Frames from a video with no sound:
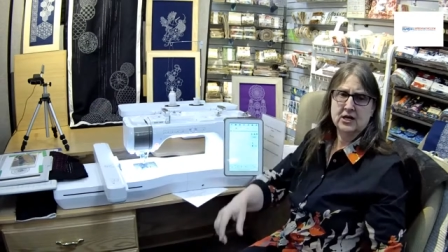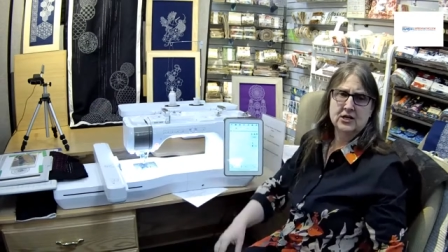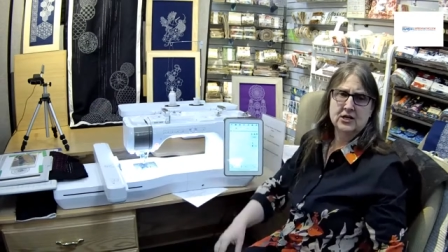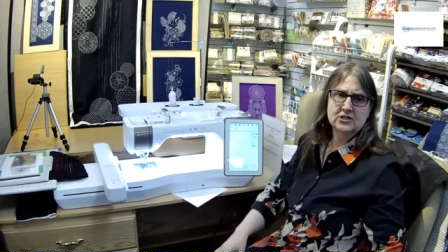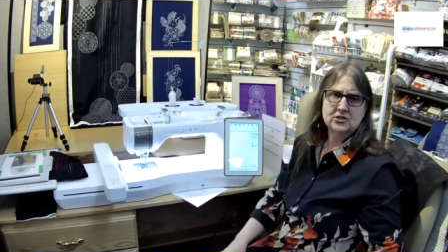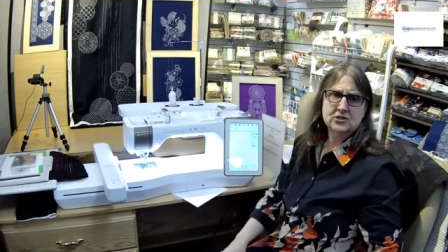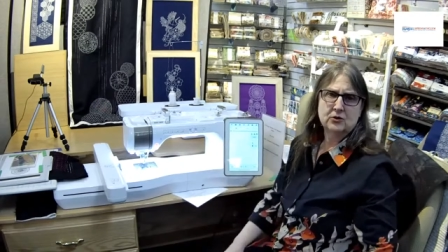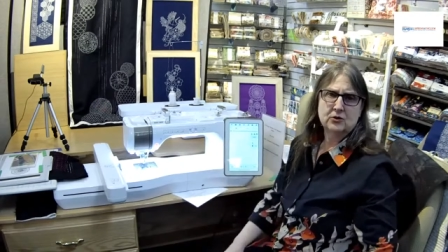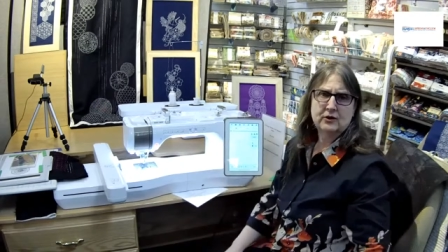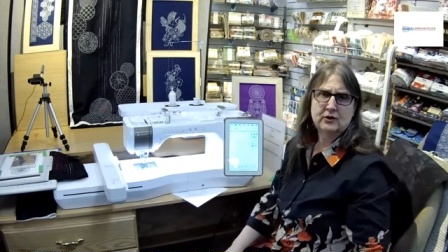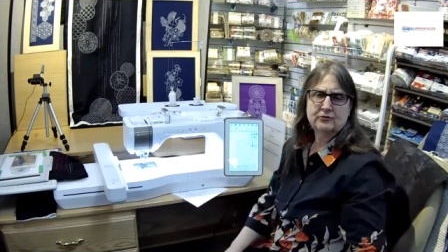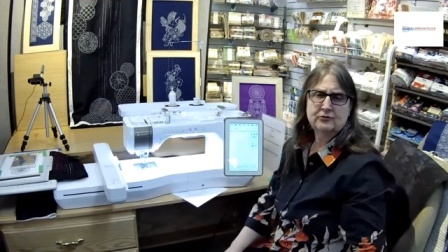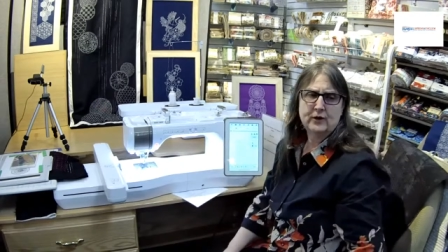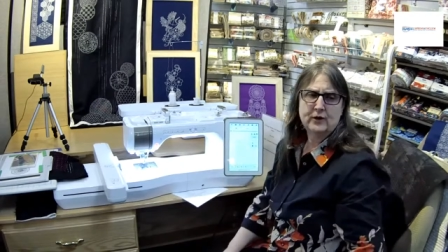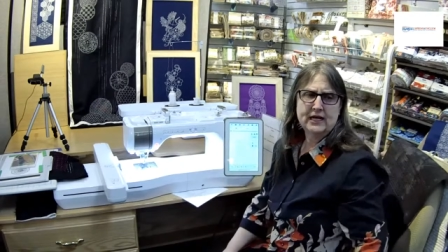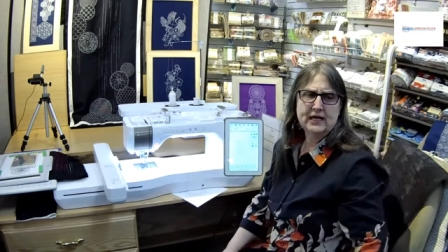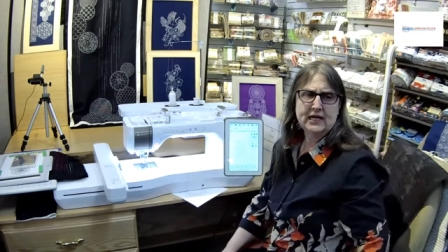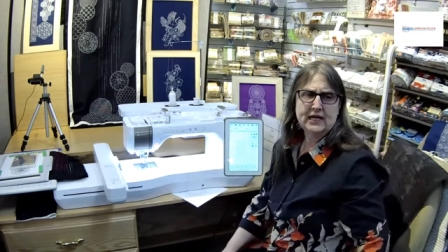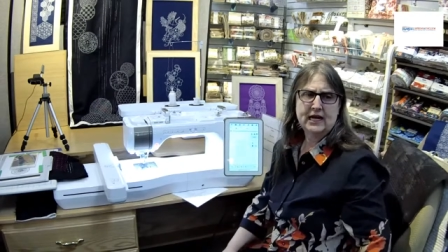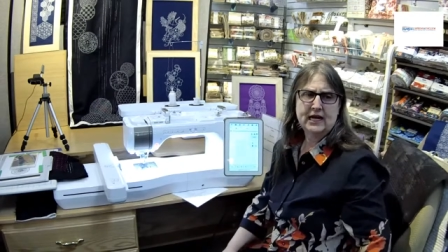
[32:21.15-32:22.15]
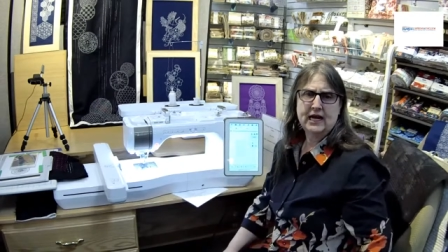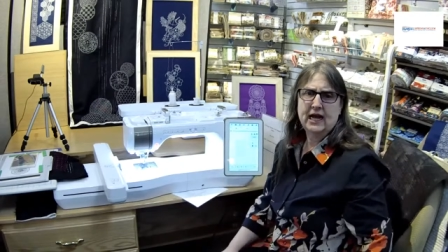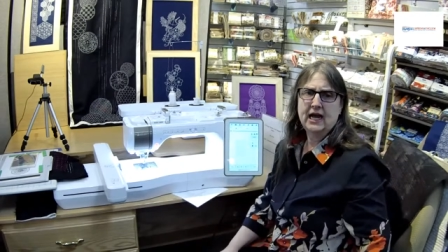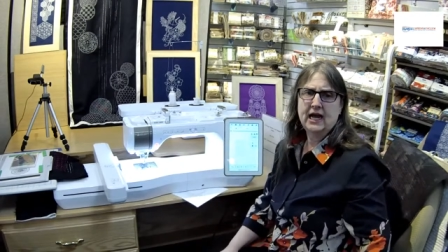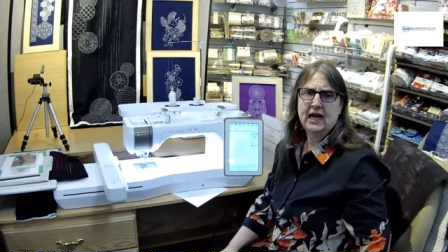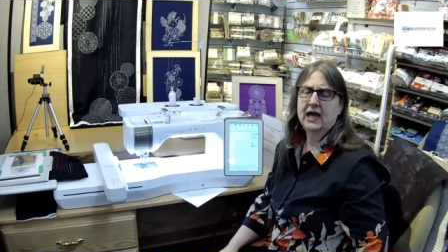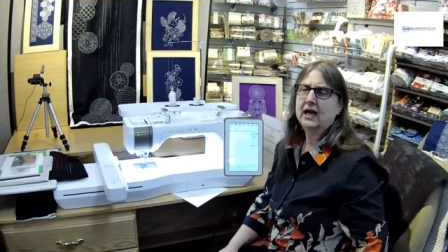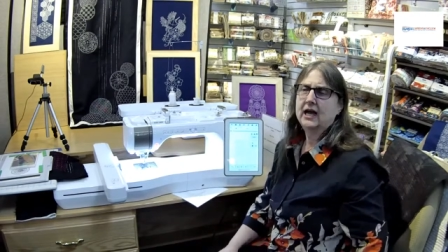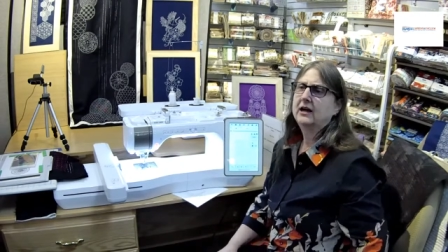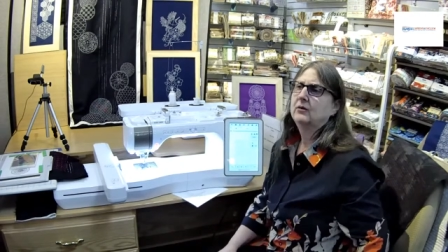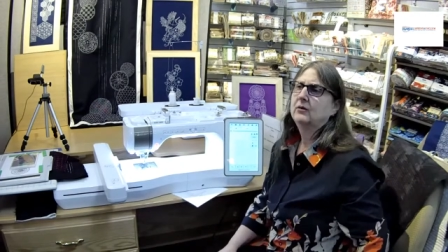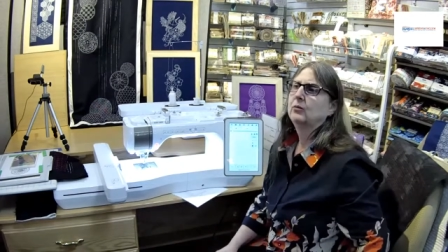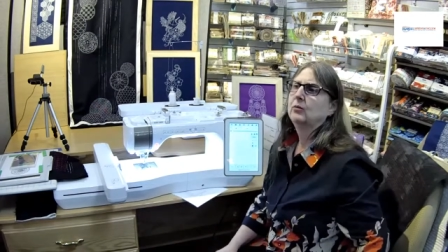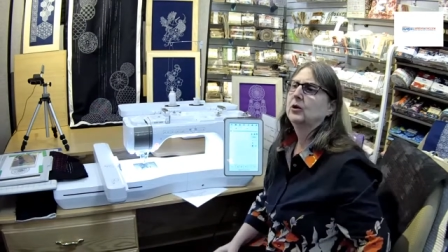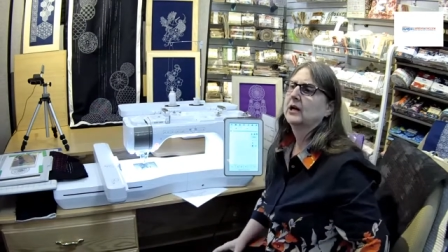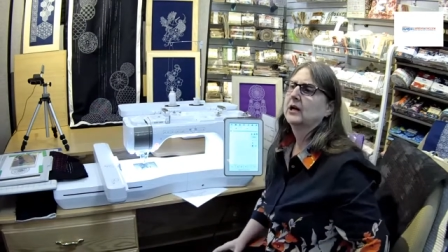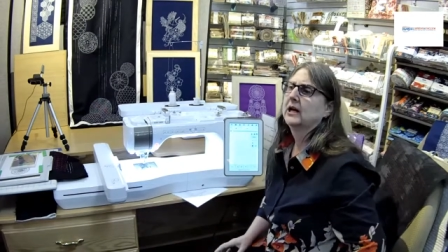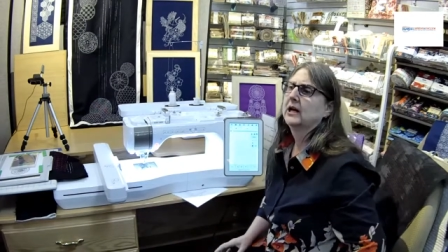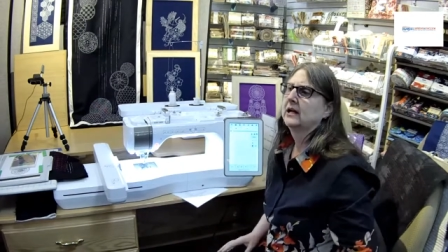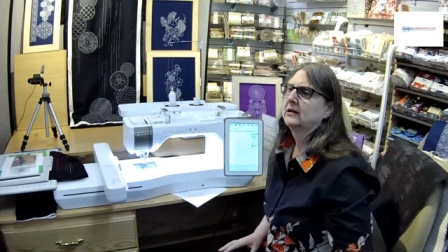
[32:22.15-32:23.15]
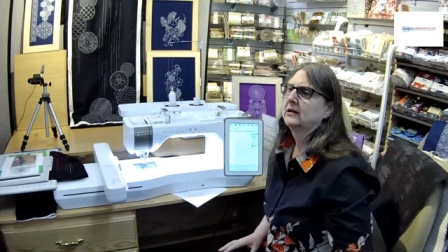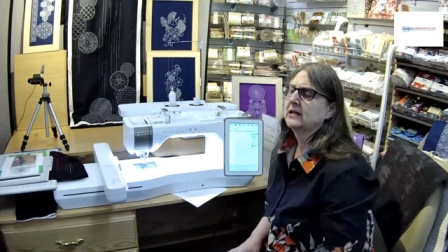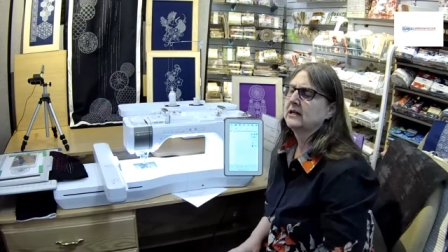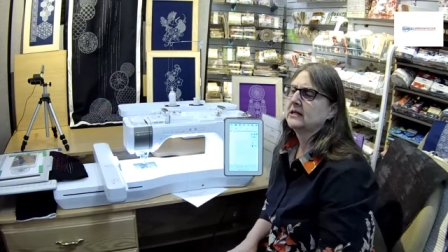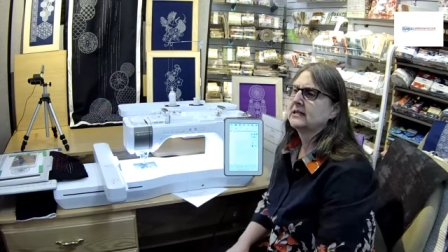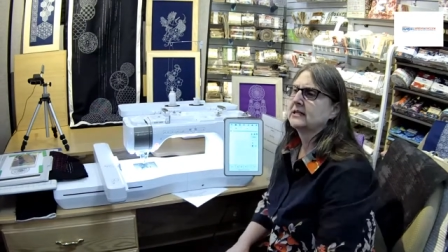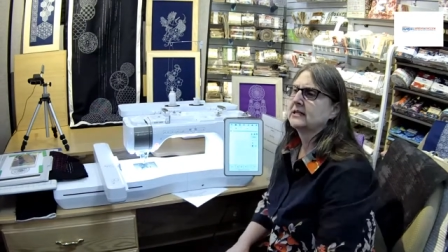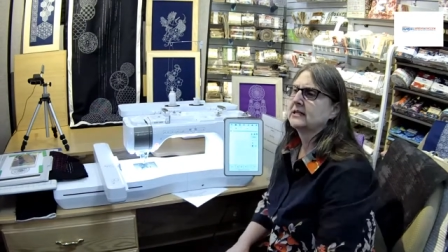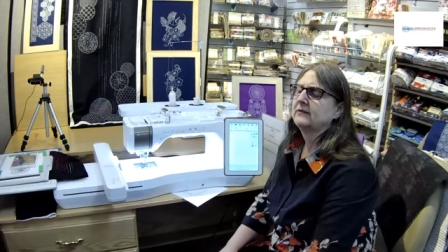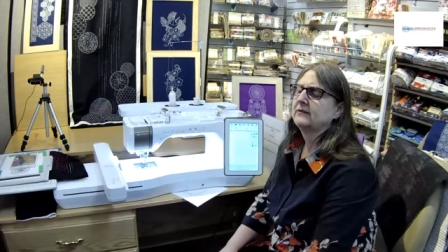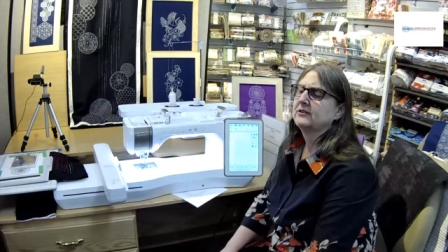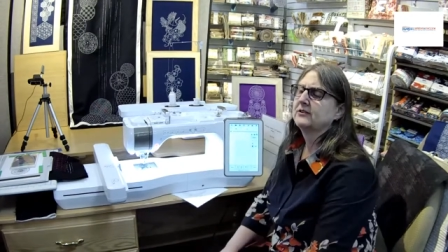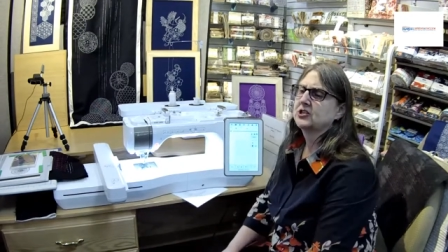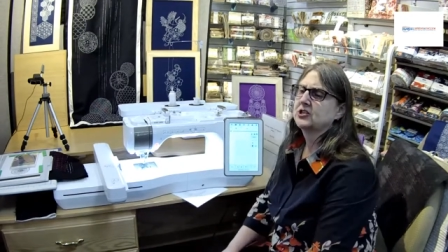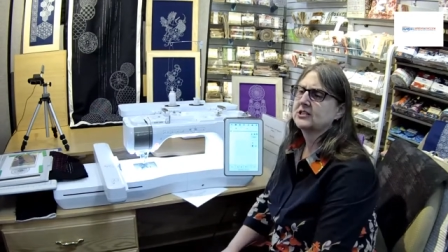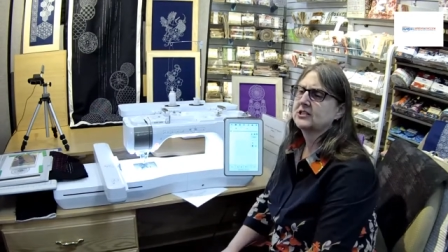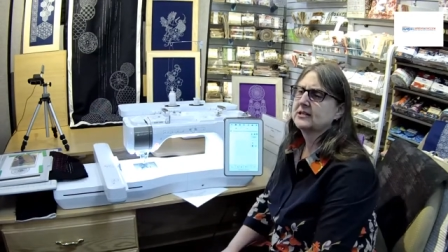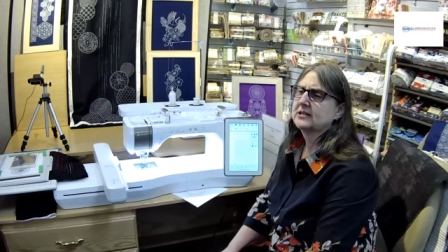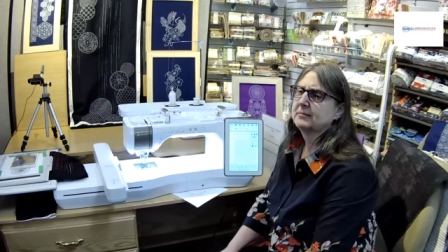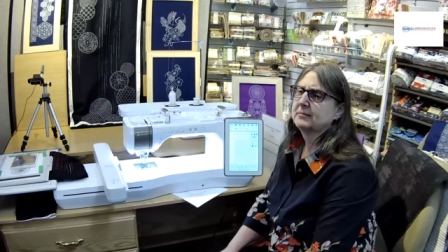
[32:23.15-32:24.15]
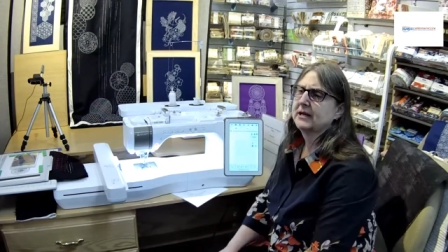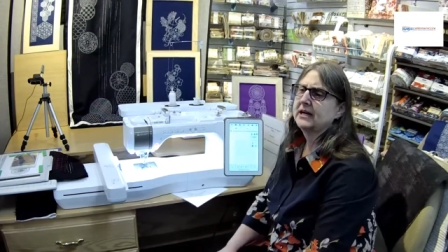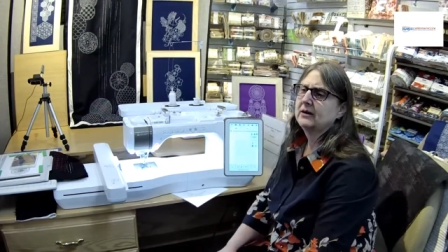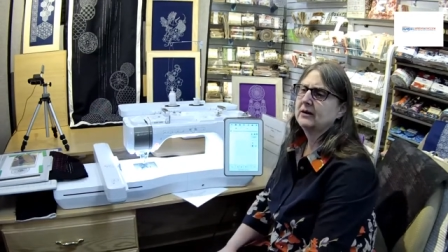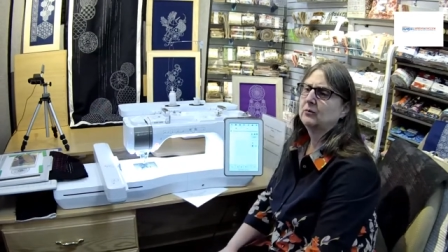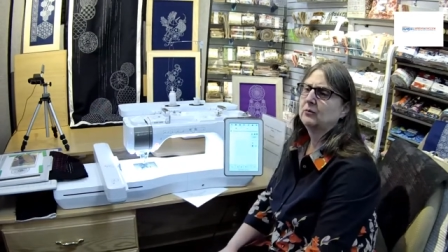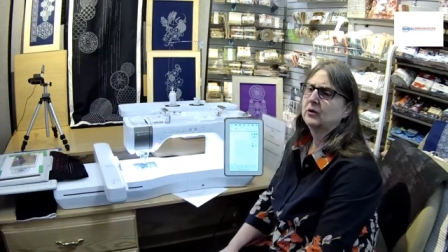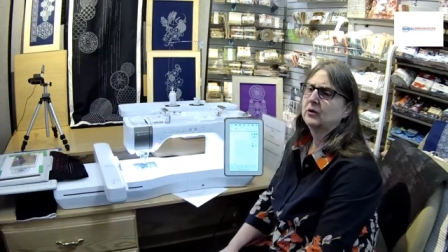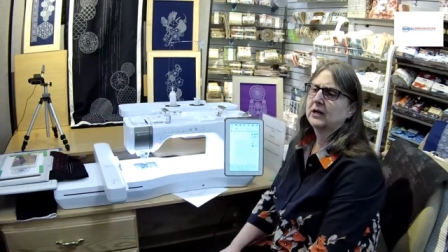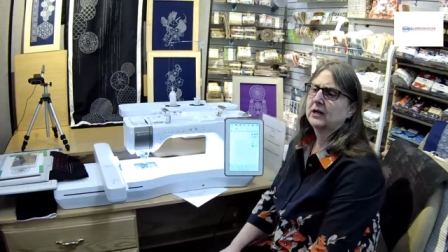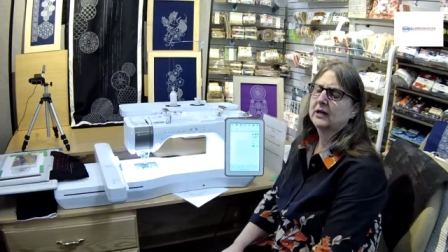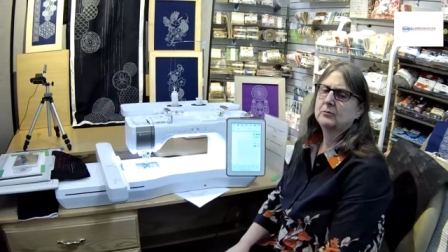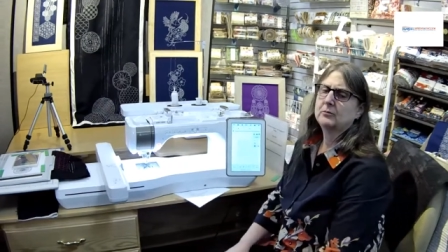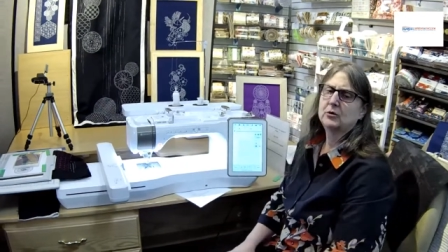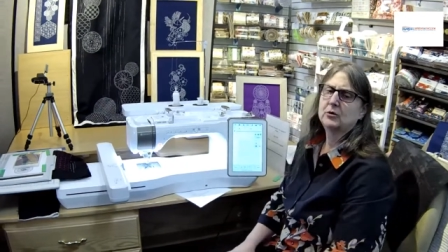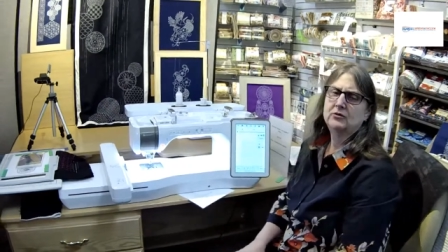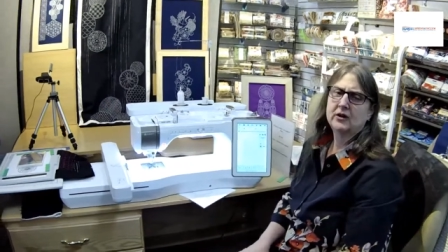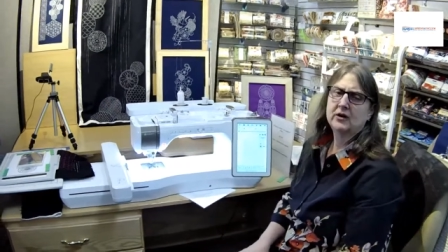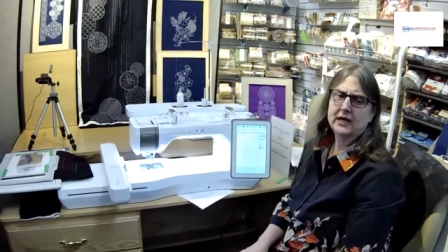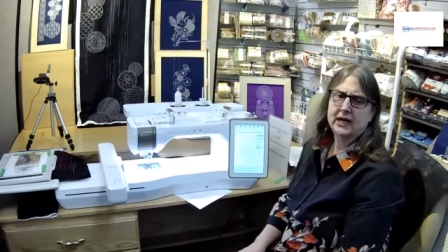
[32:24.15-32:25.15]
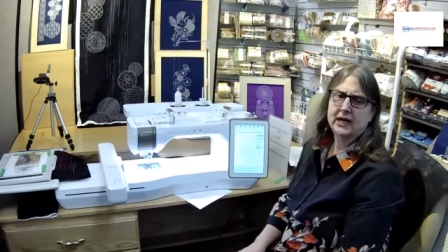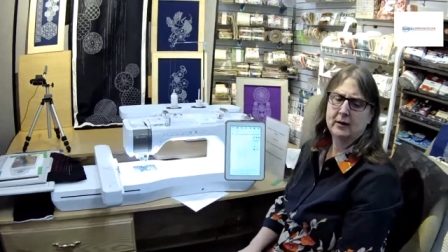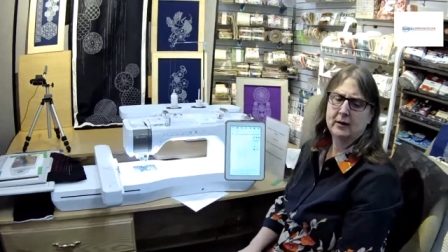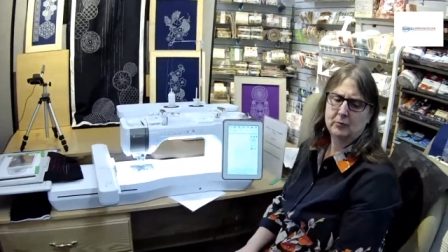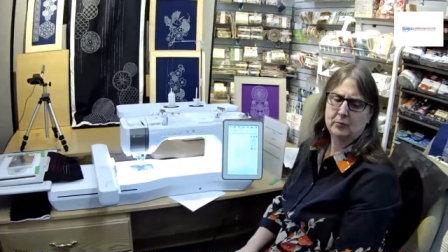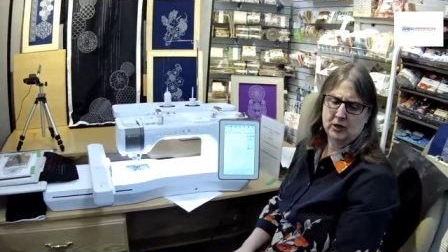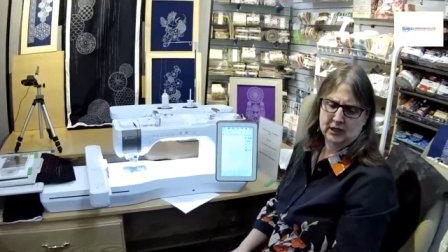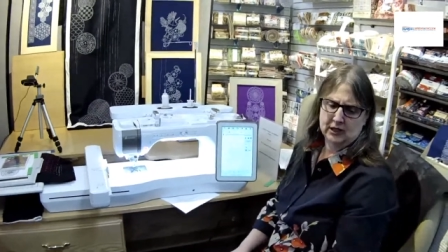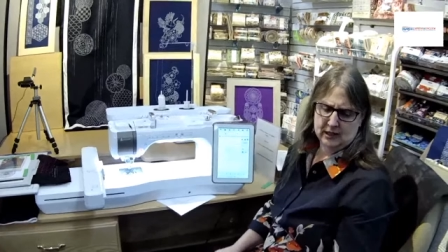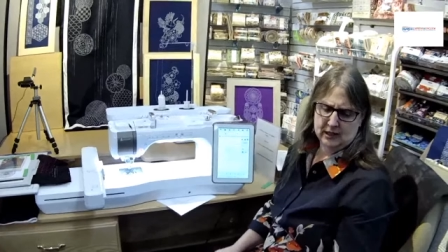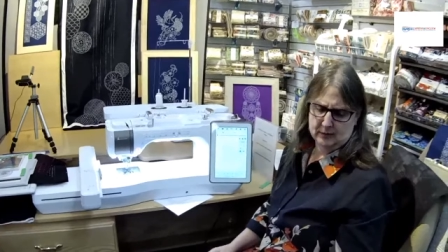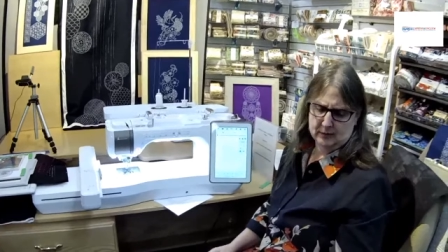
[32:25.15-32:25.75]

So if we can, we're going to give us just a minute. We're going to move our camera a little